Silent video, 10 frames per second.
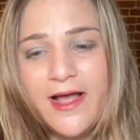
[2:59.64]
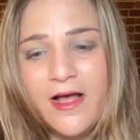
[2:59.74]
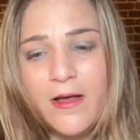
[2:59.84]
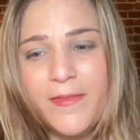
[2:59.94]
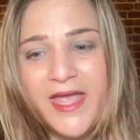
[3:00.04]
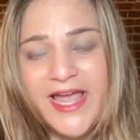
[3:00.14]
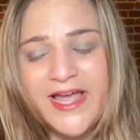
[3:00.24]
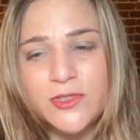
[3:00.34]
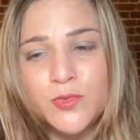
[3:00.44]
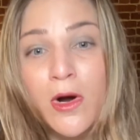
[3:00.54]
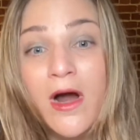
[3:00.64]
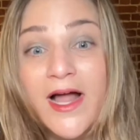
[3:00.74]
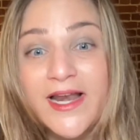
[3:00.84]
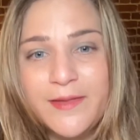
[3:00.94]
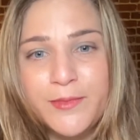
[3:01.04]
and were
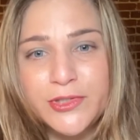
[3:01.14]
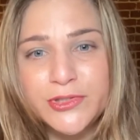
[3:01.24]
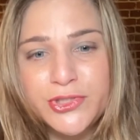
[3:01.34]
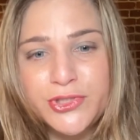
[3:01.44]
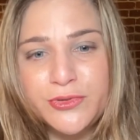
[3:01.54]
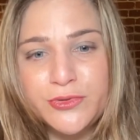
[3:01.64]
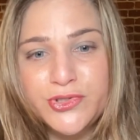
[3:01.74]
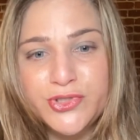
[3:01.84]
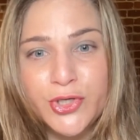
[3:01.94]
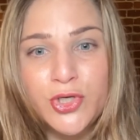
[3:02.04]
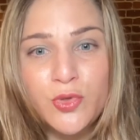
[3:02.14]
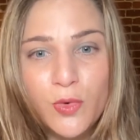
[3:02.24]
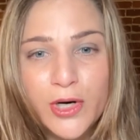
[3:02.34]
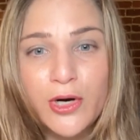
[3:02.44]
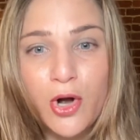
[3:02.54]
unable to
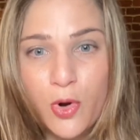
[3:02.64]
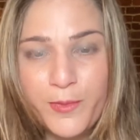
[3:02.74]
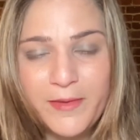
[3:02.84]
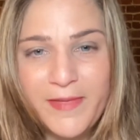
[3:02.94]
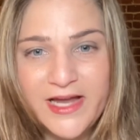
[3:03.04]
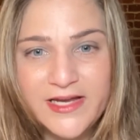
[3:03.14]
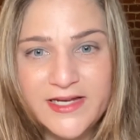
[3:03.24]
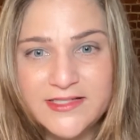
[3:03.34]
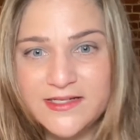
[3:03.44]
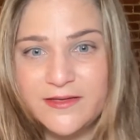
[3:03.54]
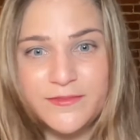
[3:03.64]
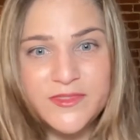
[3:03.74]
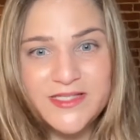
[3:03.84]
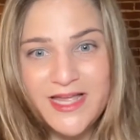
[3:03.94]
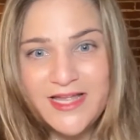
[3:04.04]
secure coping mechanisms,